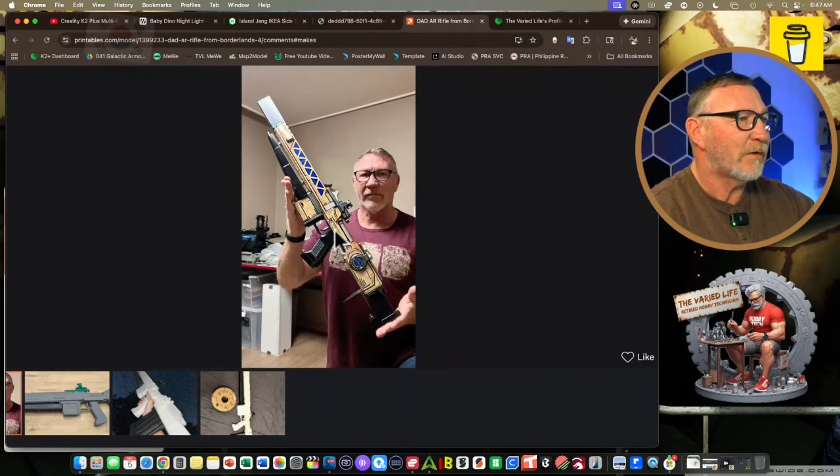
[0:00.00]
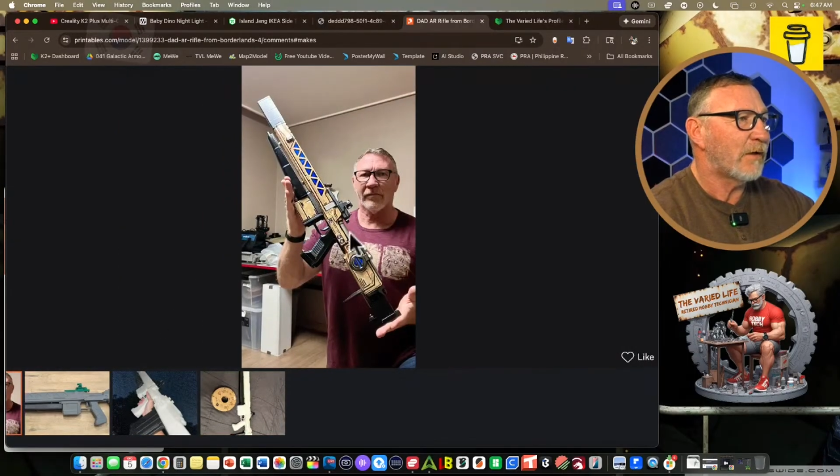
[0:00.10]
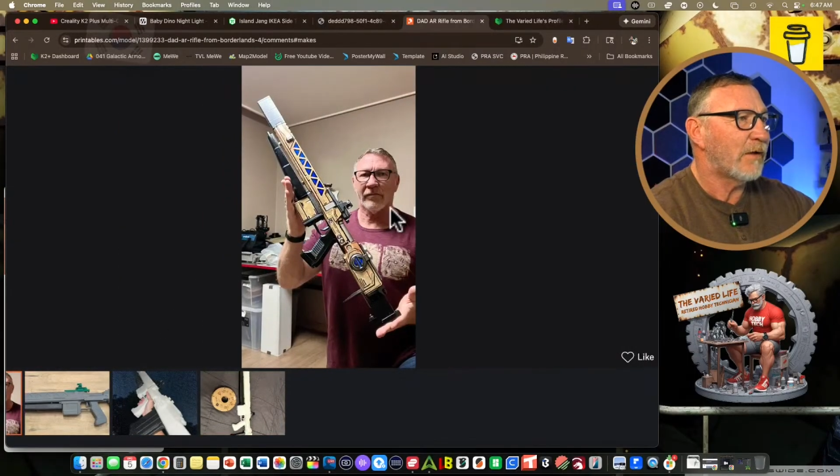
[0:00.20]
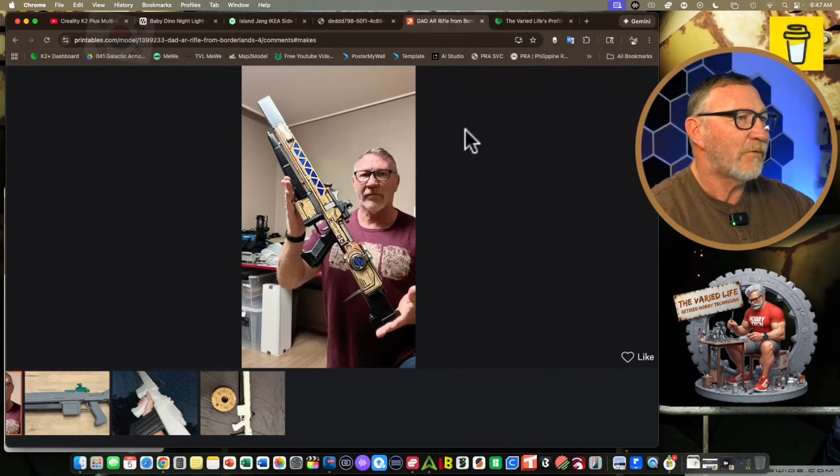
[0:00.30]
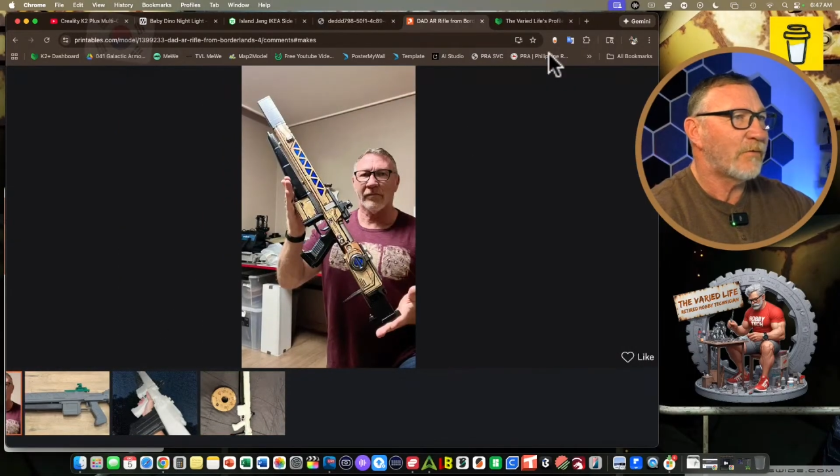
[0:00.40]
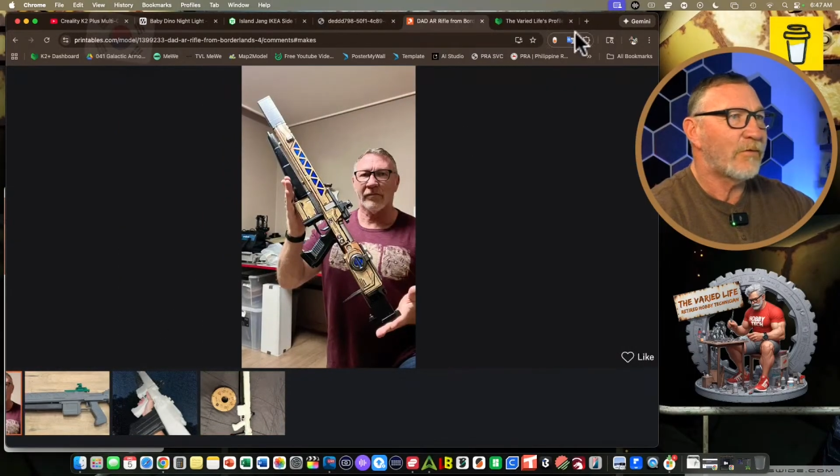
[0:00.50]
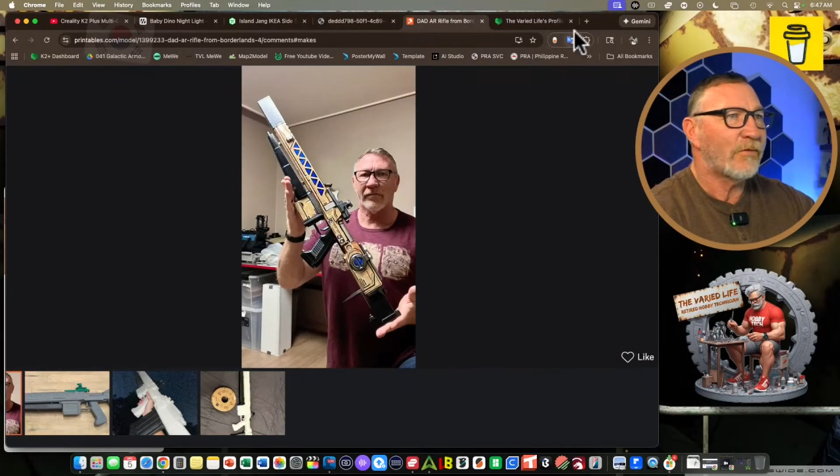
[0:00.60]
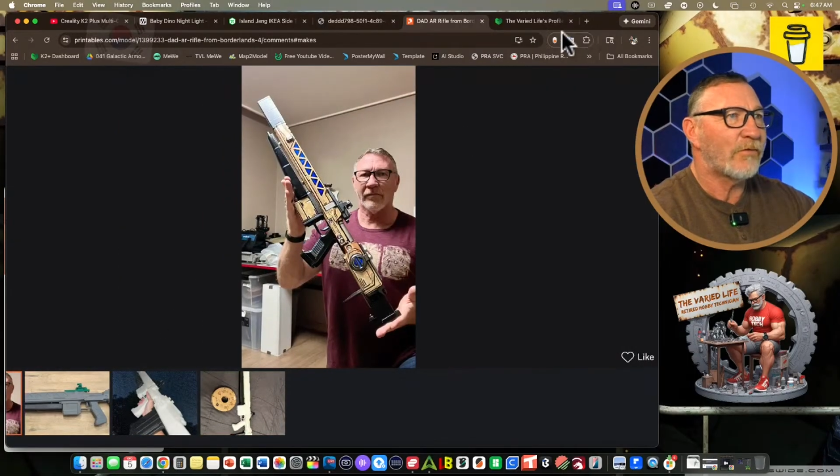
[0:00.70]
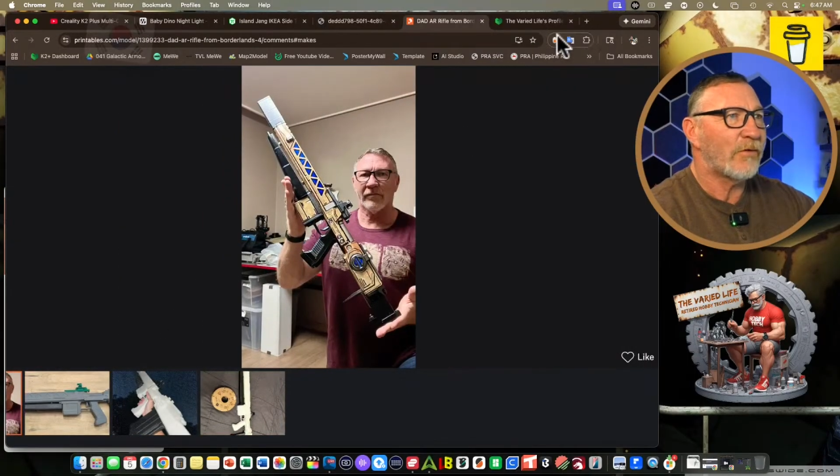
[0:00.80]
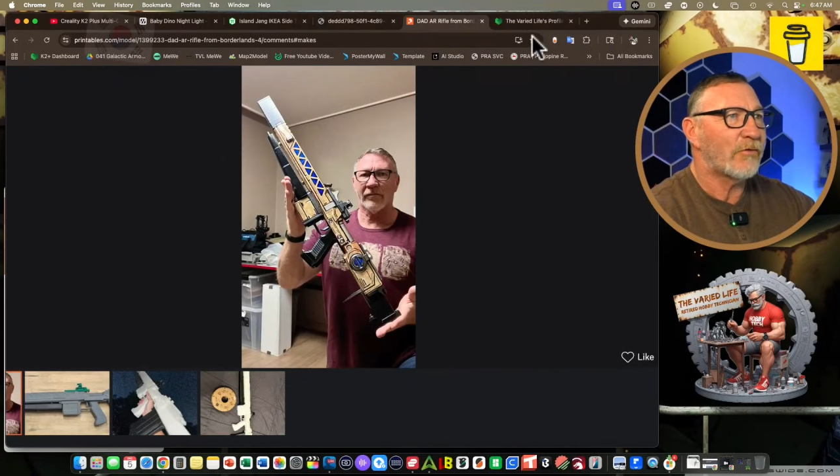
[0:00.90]
And it's
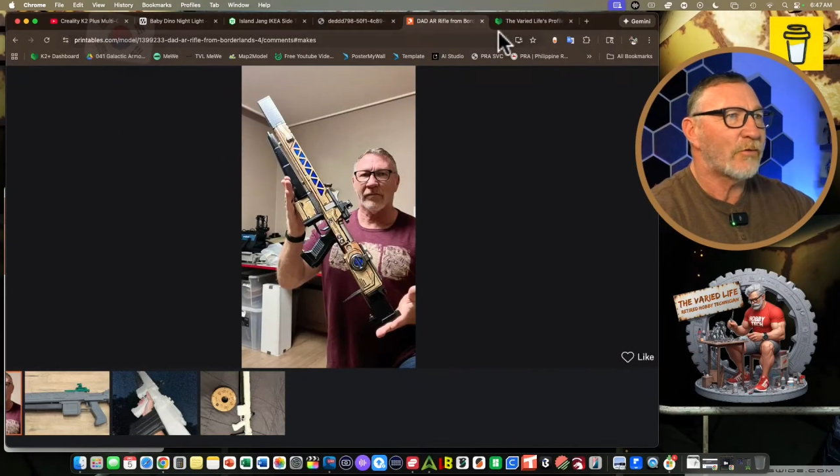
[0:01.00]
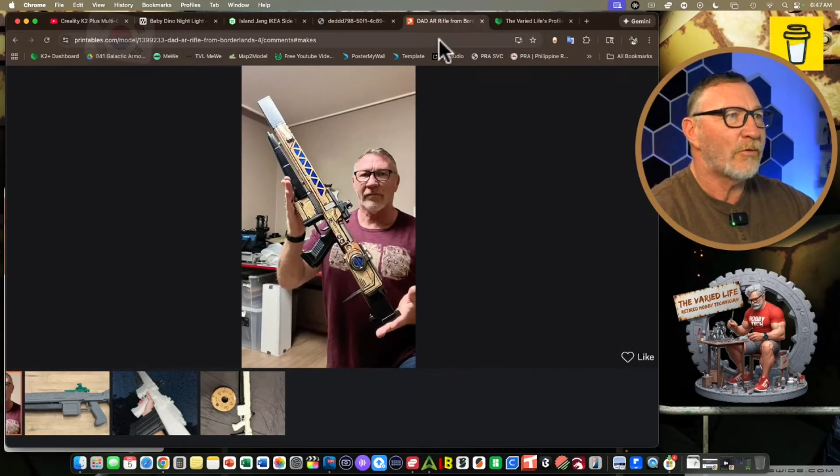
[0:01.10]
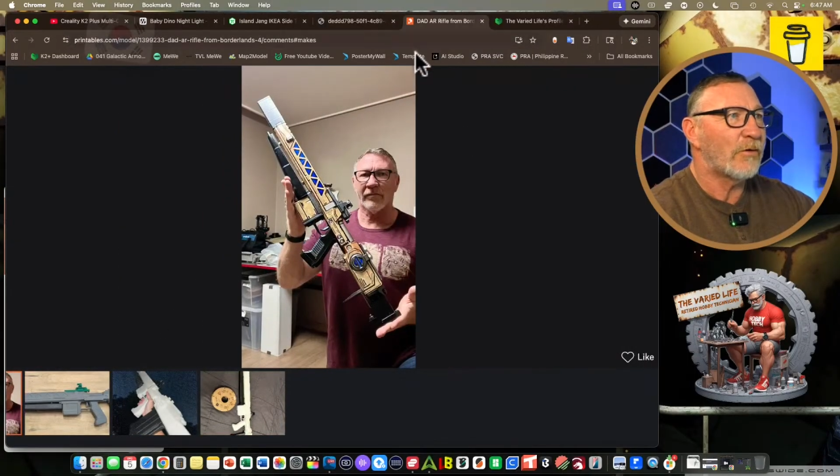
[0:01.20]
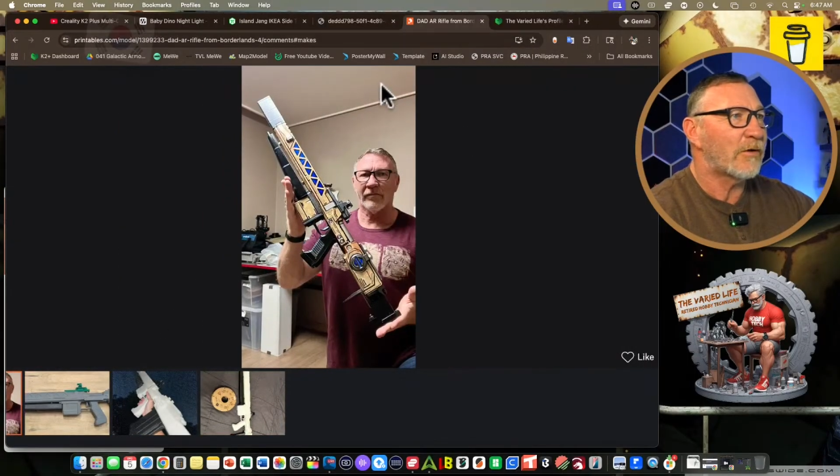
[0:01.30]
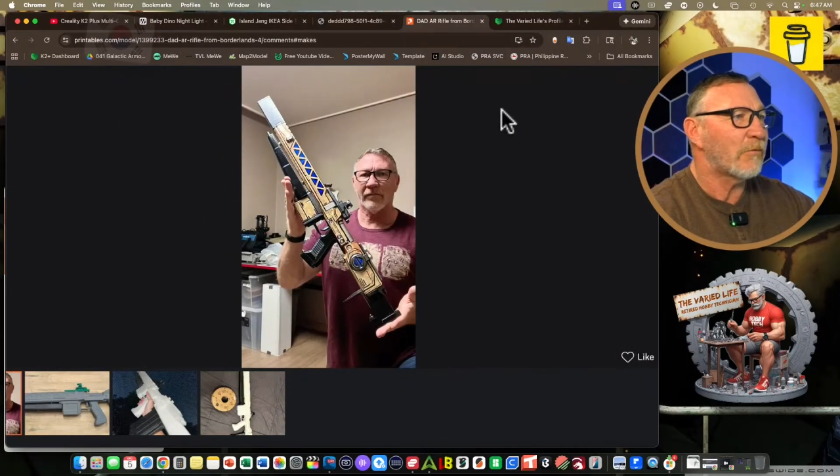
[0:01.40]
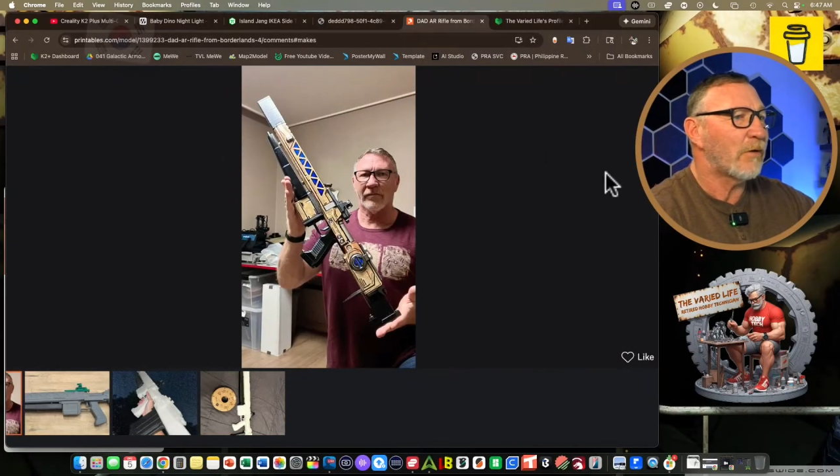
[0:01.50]
just such a cool looking